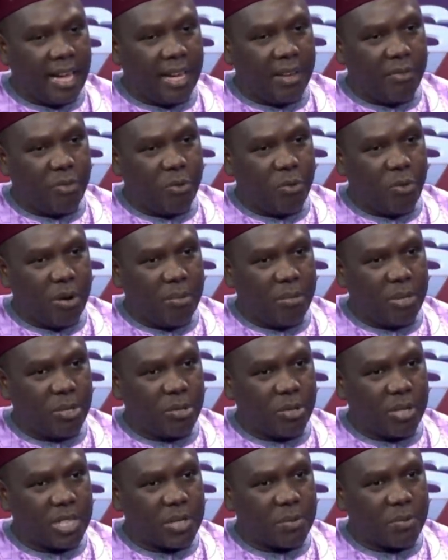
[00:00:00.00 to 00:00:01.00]
Uh, if you want me
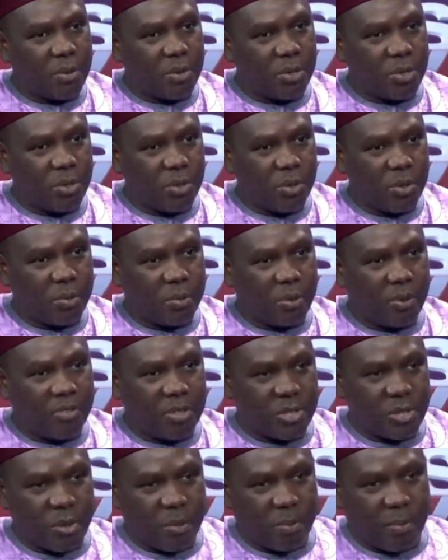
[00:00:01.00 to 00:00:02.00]
to respond to
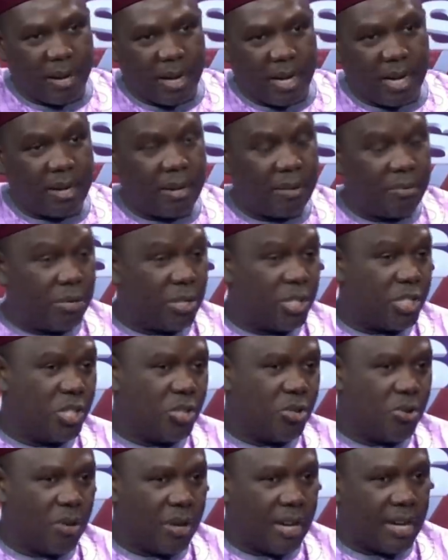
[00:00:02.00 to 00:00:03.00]
Professor pa- uh,
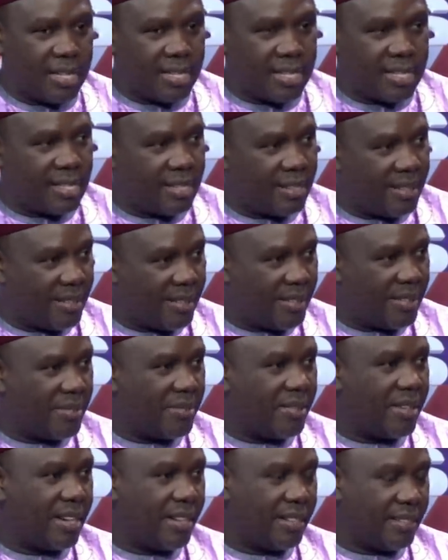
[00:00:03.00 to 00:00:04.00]
Chidoka's. Just before we
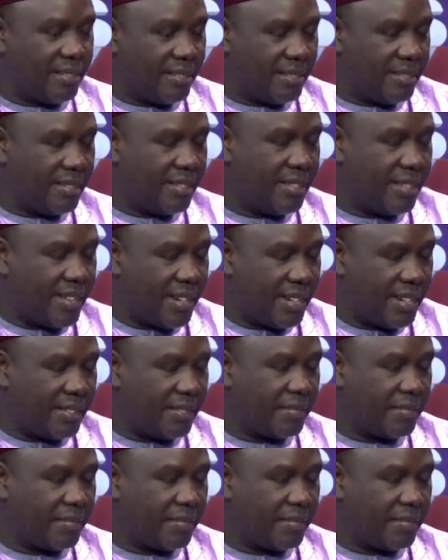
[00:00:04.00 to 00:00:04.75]
right. go there, right.